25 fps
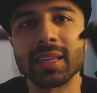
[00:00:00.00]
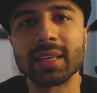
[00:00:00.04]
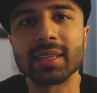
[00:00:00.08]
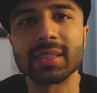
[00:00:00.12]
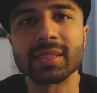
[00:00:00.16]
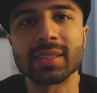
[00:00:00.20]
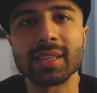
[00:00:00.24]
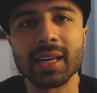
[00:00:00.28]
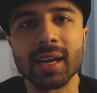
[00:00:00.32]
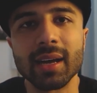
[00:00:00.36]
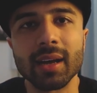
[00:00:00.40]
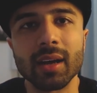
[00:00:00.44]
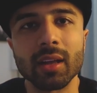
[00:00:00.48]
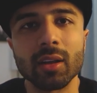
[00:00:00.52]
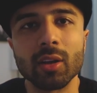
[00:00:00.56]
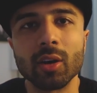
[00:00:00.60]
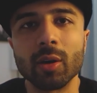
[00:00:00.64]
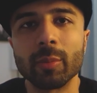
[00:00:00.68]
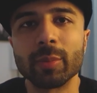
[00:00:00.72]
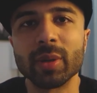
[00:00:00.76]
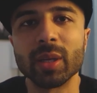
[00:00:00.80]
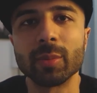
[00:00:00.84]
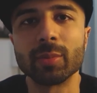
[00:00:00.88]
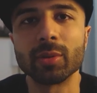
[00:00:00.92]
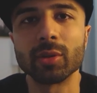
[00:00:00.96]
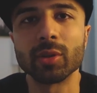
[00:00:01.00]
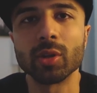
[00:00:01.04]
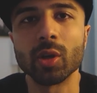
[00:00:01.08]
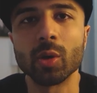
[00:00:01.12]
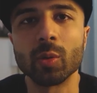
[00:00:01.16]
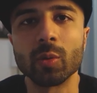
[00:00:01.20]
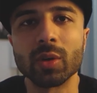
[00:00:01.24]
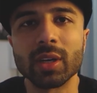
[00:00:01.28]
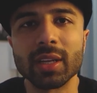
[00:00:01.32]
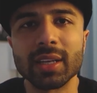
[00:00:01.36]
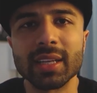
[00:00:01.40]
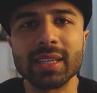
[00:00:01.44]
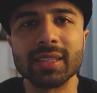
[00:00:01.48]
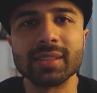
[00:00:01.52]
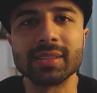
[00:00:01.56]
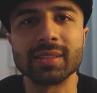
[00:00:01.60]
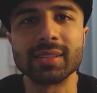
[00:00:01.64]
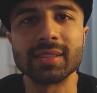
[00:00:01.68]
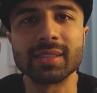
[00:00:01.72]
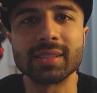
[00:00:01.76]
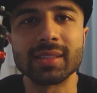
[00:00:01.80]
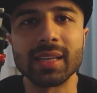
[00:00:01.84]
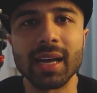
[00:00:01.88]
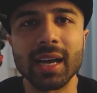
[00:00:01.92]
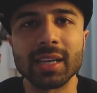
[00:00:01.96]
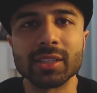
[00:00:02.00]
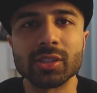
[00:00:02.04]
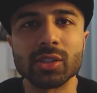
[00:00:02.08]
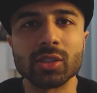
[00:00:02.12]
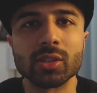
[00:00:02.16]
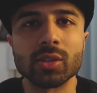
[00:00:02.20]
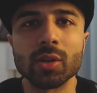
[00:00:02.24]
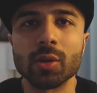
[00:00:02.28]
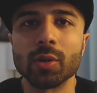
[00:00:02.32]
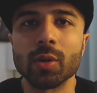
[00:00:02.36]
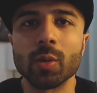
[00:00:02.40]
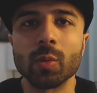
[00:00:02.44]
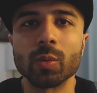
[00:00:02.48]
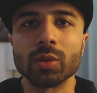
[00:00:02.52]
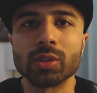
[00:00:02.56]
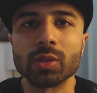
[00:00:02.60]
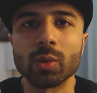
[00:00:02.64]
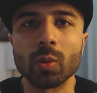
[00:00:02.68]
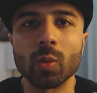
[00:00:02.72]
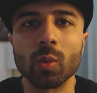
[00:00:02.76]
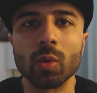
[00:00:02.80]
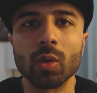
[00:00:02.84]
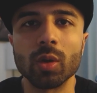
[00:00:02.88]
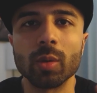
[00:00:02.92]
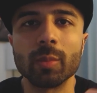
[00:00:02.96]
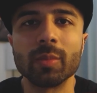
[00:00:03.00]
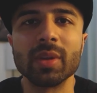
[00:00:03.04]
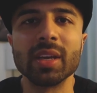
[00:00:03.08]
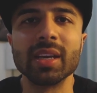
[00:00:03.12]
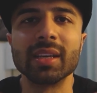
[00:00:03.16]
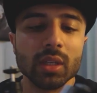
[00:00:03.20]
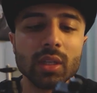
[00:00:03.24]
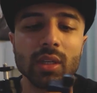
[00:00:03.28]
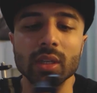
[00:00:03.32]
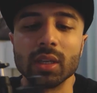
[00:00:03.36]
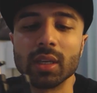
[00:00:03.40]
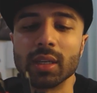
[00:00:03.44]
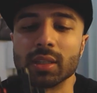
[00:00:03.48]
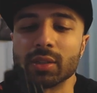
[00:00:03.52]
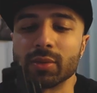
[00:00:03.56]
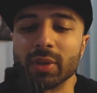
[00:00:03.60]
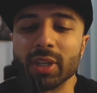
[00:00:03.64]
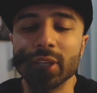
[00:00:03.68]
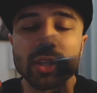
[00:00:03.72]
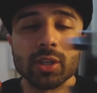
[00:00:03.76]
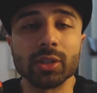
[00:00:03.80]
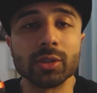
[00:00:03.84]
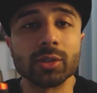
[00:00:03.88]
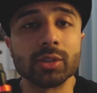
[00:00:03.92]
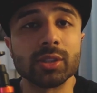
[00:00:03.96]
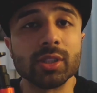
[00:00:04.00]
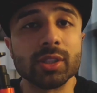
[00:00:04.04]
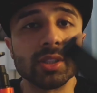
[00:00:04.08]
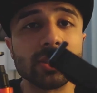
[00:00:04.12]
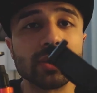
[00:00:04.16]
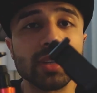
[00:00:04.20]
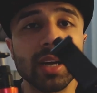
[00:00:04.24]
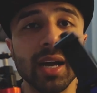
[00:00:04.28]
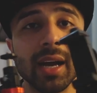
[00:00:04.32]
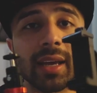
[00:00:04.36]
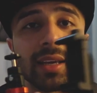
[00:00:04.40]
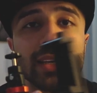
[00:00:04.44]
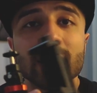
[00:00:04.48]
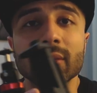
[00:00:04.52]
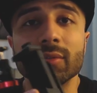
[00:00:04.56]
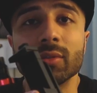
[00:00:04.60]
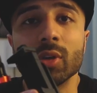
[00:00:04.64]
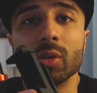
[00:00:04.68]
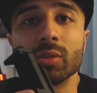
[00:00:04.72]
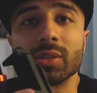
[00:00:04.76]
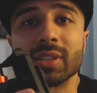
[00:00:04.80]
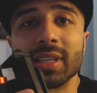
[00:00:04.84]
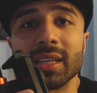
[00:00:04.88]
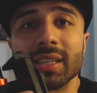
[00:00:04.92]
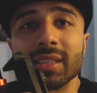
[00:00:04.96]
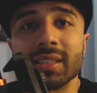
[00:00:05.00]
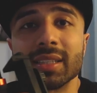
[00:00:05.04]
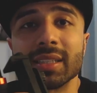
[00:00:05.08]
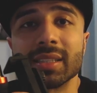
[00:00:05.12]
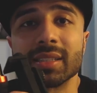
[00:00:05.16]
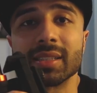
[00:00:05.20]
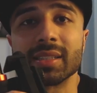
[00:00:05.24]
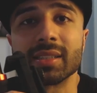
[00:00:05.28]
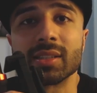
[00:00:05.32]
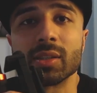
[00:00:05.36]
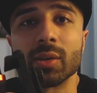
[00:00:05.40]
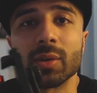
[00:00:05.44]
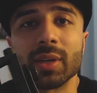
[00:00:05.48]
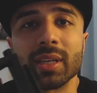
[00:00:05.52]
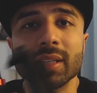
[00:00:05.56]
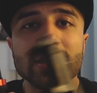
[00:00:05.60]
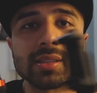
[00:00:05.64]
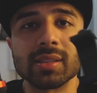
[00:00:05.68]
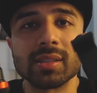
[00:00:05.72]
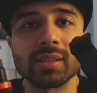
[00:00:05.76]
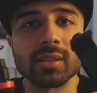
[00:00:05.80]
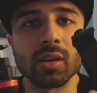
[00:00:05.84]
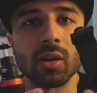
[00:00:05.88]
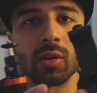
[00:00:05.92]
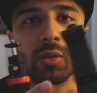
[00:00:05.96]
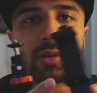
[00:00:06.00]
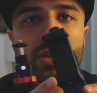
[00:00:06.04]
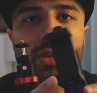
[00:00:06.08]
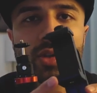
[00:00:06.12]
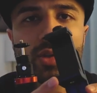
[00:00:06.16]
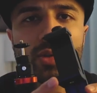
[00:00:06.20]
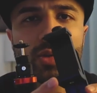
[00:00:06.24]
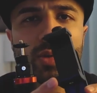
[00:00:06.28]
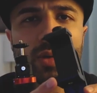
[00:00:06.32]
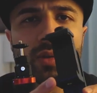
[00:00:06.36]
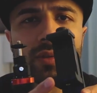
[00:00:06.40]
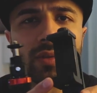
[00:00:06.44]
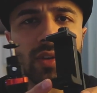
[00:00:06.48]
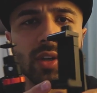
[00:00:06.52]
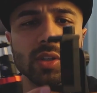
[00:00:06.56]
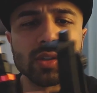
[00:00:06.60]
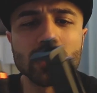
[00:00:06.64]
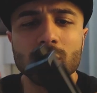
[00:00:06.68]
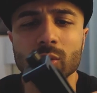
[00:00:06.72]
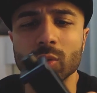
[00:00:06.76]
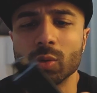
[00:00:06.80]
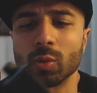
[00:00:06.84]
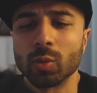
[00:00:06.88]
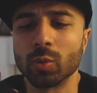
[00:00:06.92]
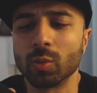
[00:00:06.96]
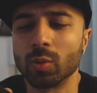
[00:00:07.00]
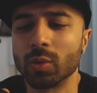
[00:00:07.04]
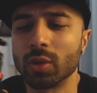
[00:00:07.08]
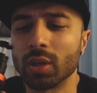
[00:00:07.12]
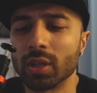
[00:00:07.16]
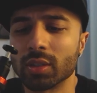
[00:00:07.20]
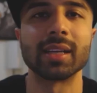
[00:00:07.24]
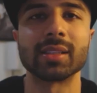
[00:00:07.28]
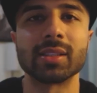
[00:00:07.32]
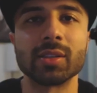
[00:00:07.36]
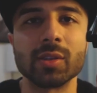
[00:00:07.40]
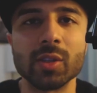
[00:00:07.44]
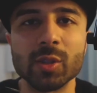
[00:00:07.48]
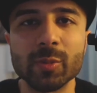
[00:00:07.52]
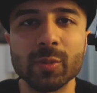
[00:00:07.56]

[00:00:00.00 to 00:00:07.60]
things that a lot of people know what it is, I just don't know what to call them. It's really good. I can rotate this so it's horizontal, vertical. I had to